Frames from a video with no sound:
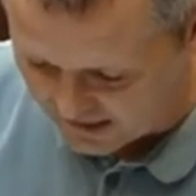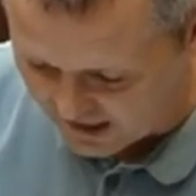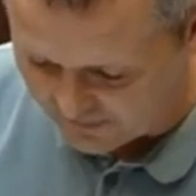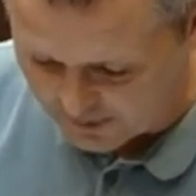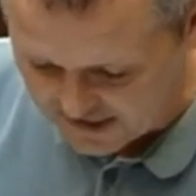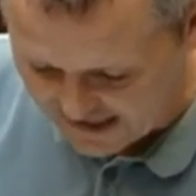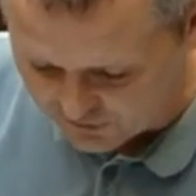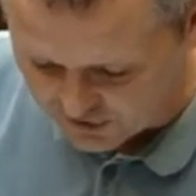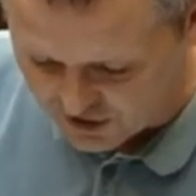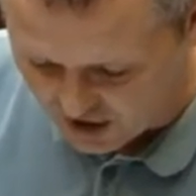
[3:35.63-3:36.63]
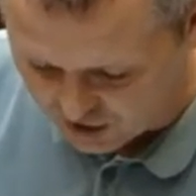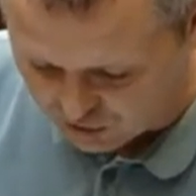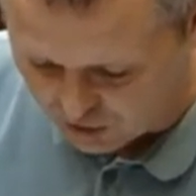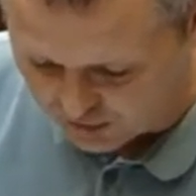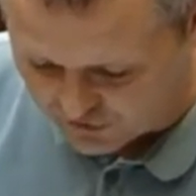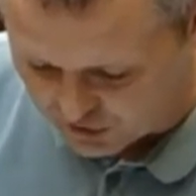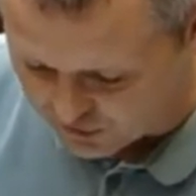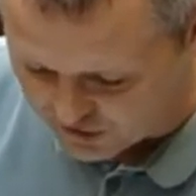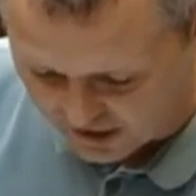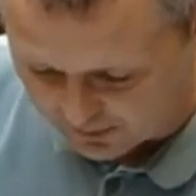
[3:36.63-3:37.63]
I've been down the dark road of
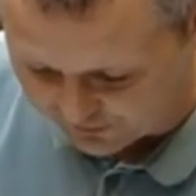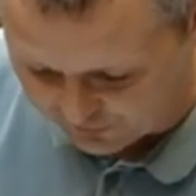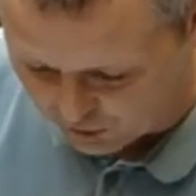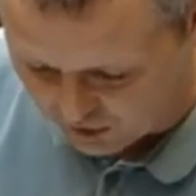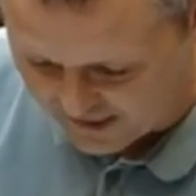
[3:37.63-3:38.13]
suicide before,